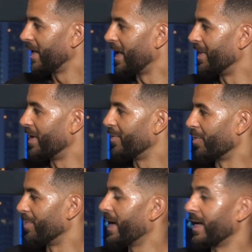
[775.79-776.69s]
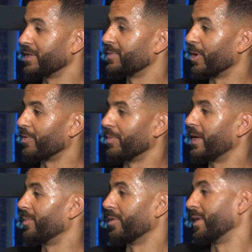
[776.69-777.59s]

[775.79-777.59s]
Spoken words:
And then from there, just spurred from there, bro.